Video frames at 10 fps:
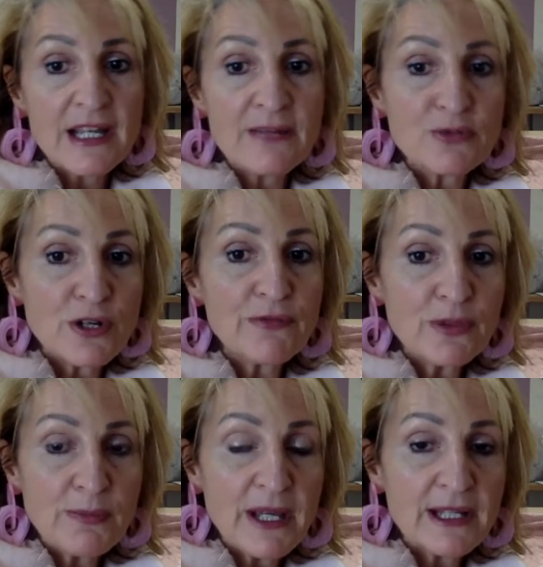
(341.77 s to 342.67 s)
draft
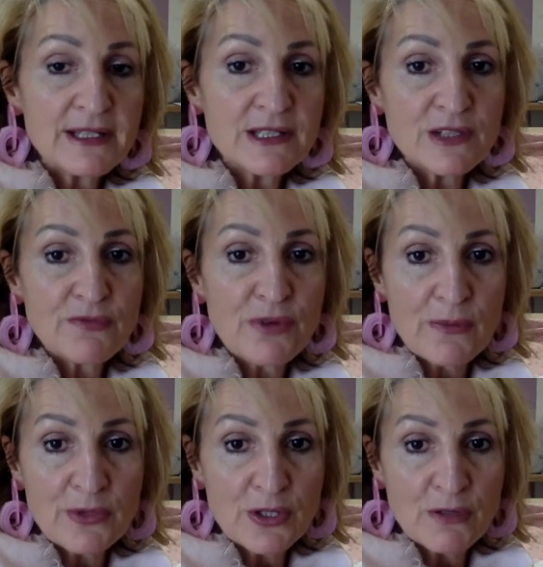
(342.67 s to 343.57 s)
the patterns
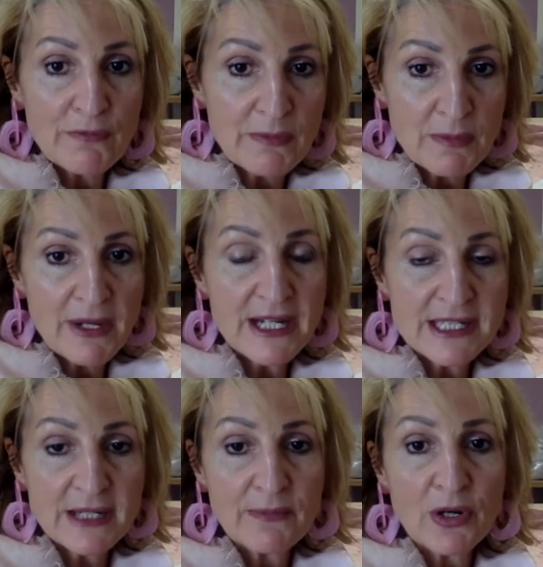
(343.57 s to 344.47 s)
from a
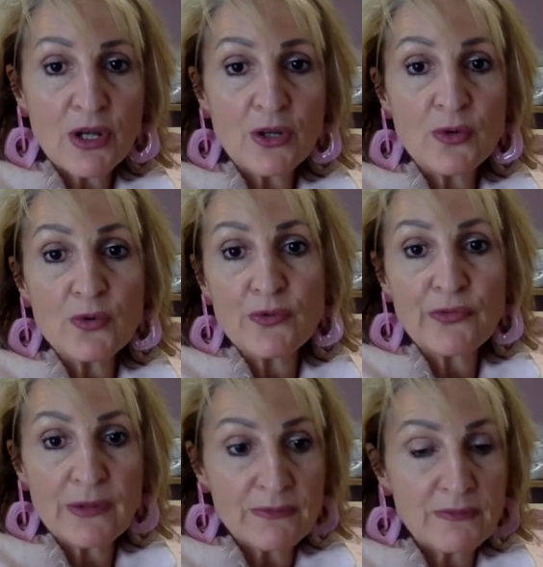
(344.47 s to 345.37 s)
basic block or
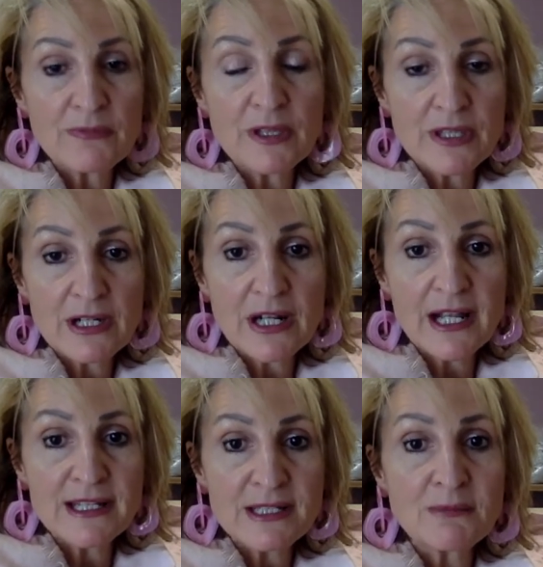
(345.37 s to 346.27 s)
from the
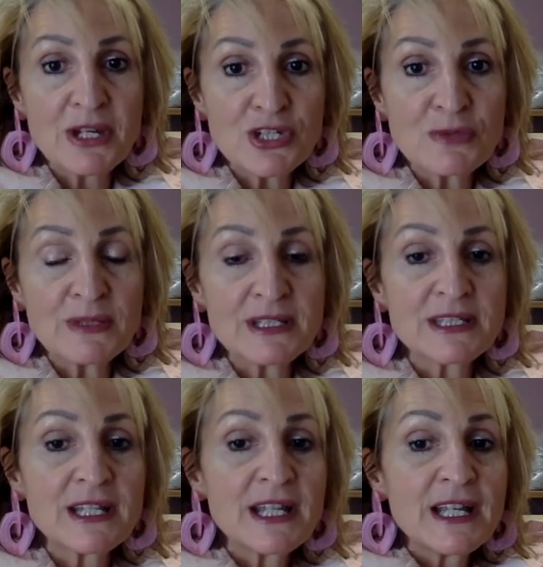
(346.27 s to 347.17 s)
client's
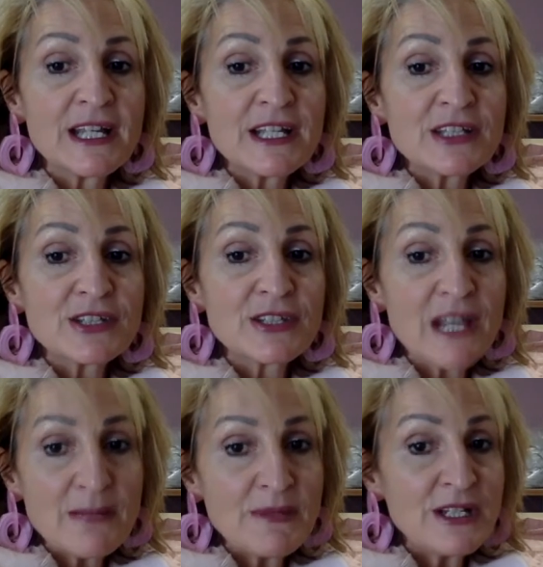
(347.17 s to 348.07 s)
measurements. So
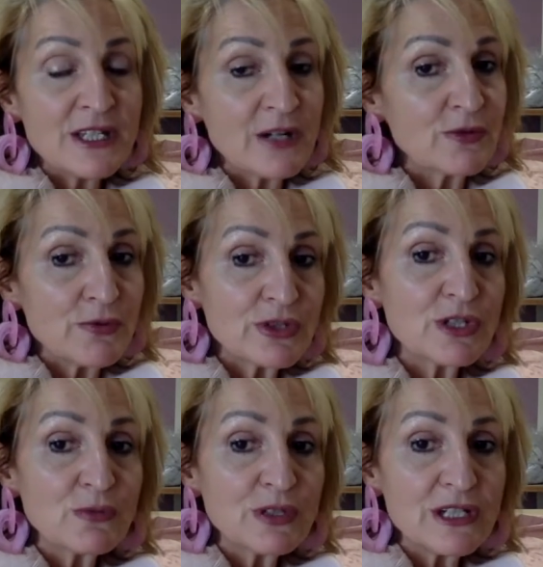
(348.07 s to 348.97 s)
that means I
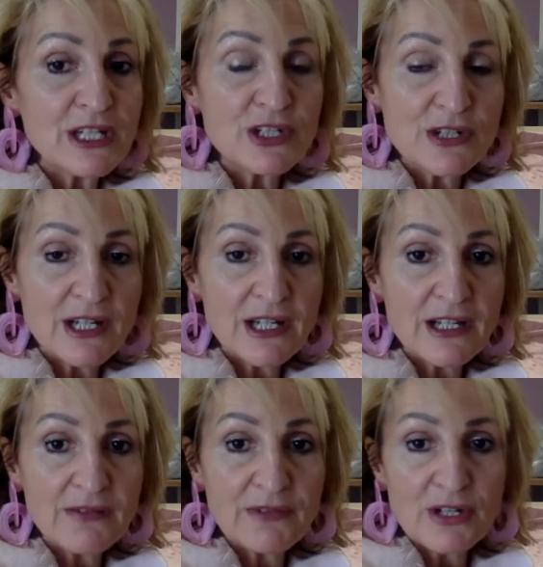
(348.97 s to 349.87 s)
also would need to
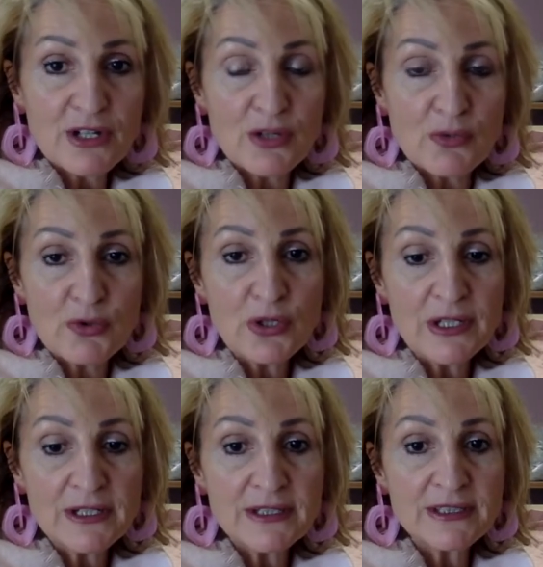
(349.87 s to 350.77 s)
have
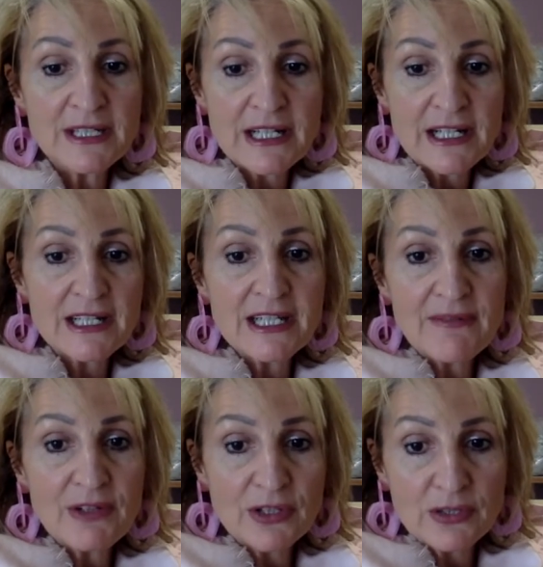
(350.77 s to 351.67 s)
rulers. Let's have
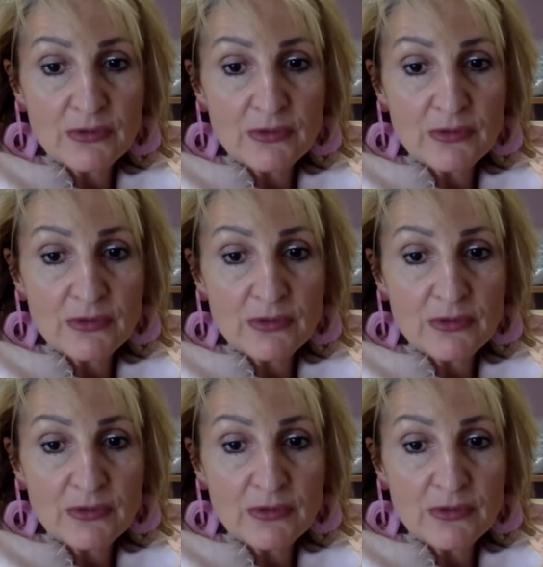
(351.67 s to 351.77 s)
a look at the